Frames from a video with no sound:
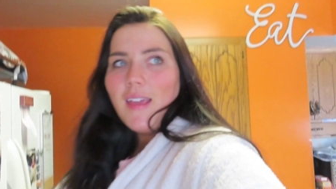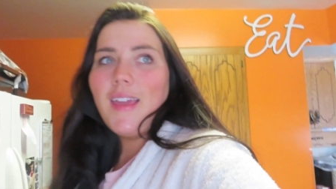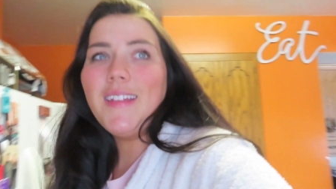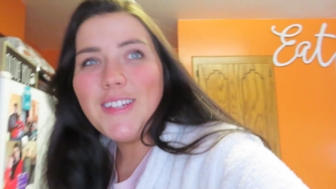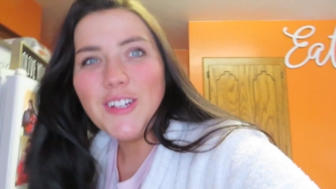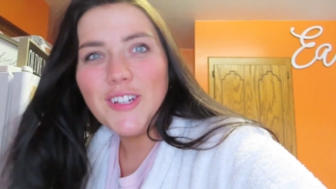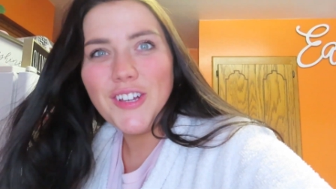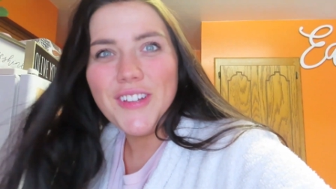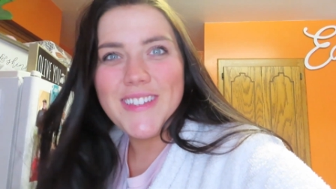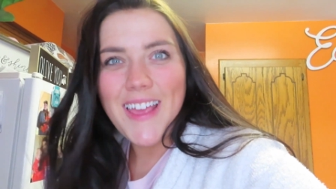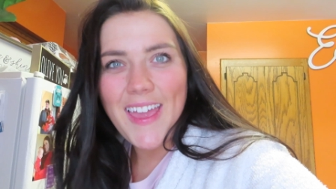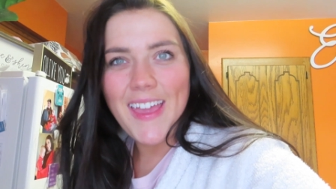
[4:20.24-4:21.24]
It's a
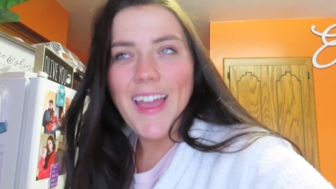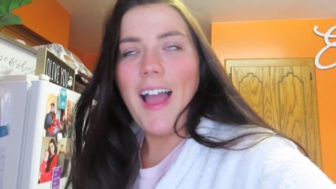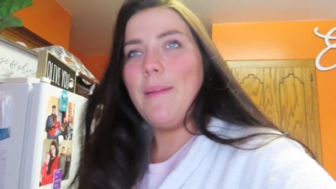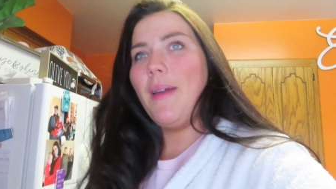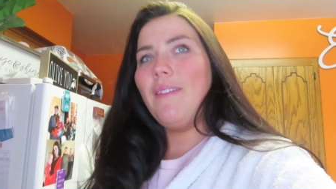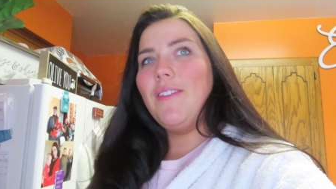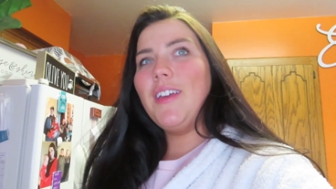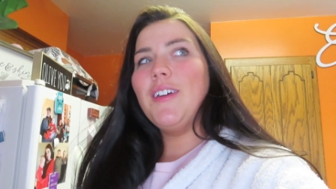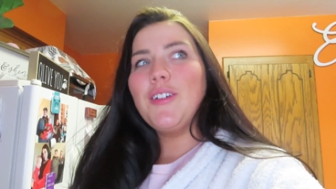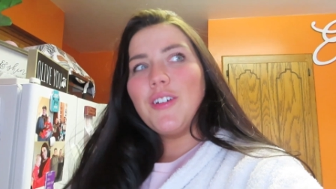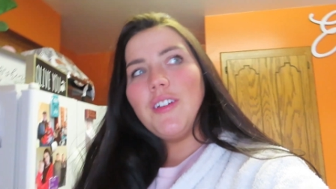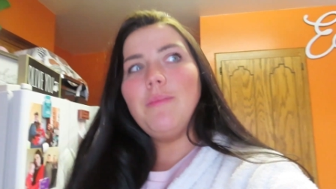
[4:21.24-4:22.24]
good day. I'm having a
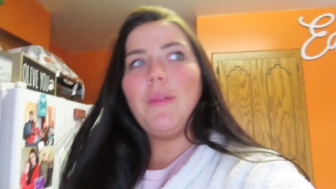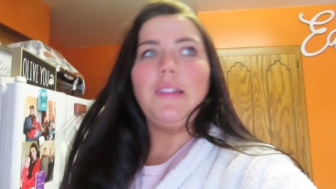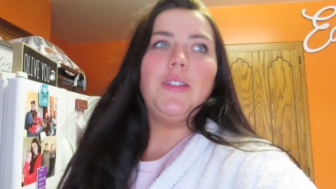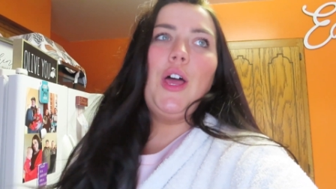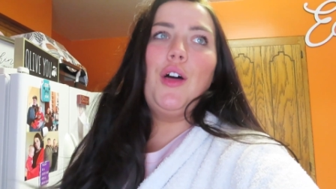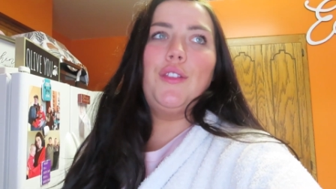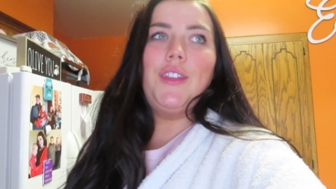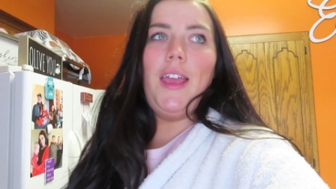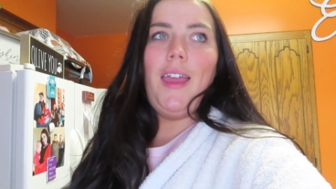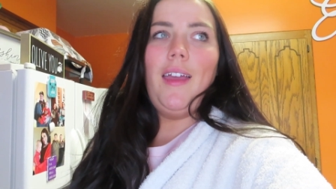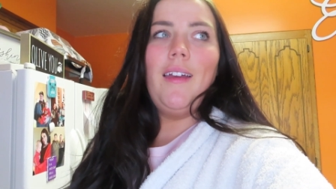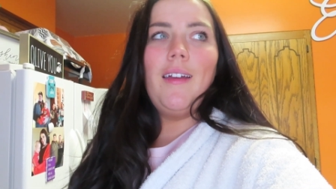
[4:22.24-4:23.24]
good mental health
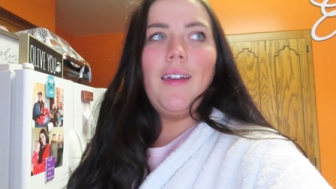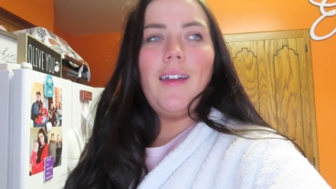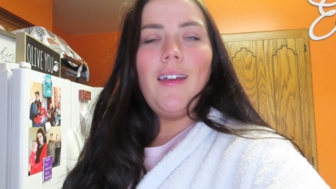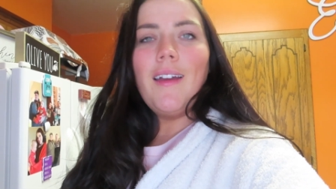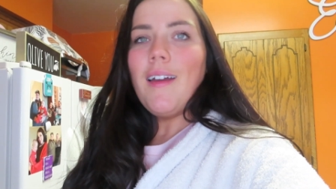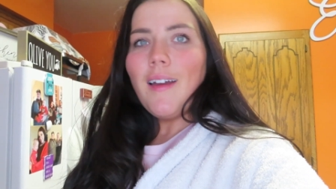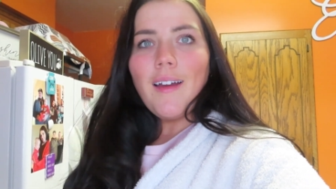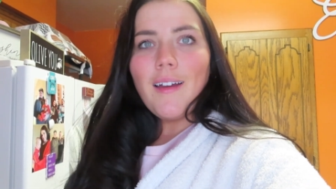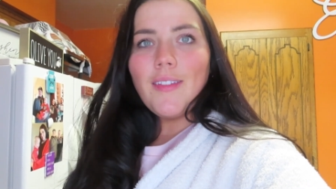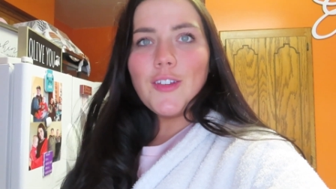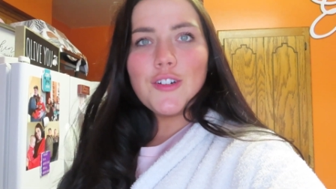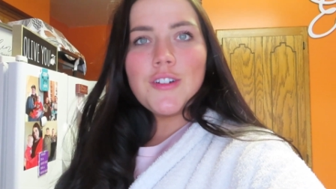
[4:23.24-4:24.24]
day.
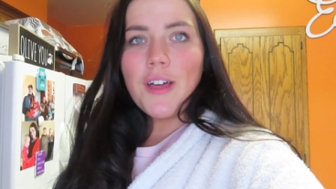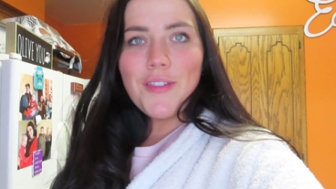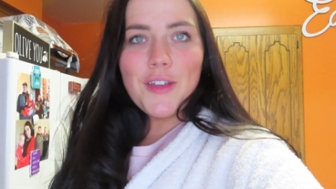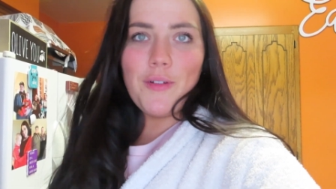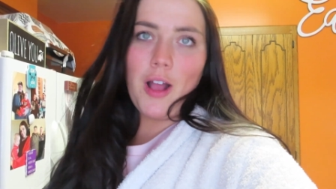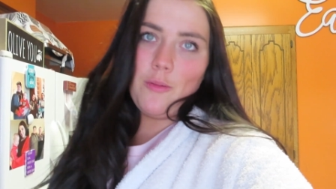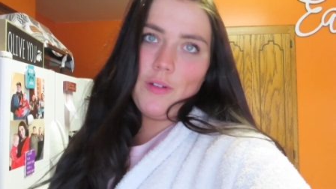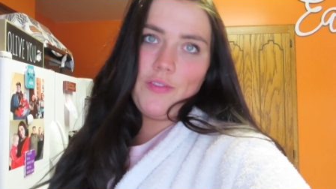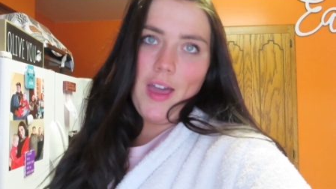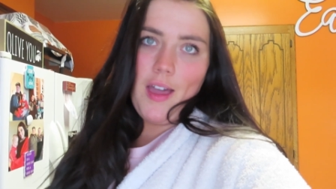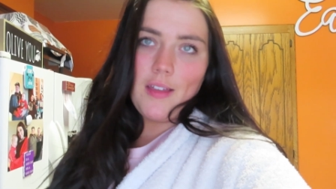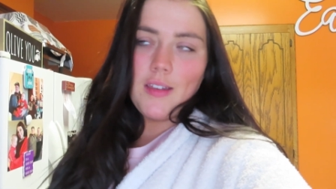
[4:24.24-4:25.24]
There's nothing wrong with
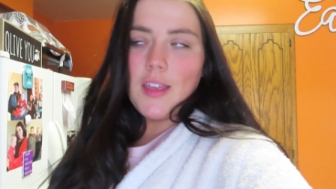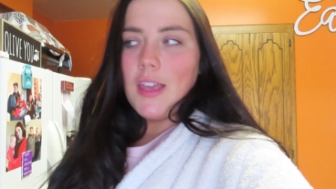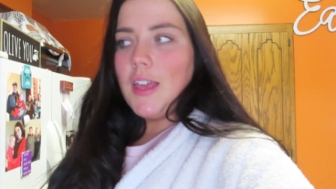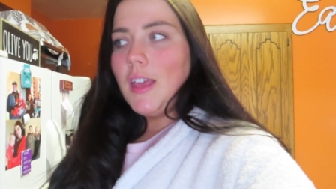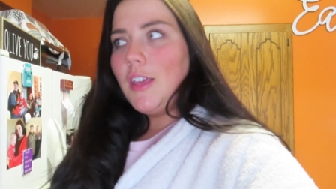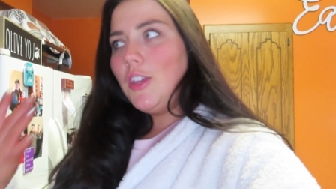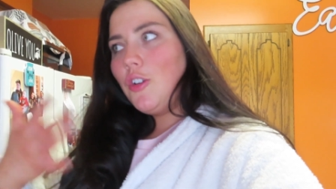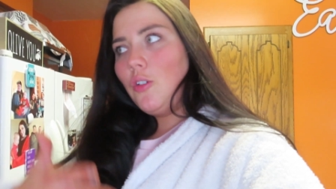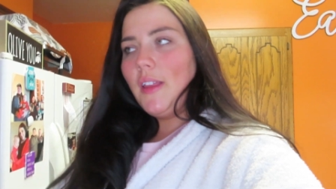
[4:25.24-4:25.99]
that. You know,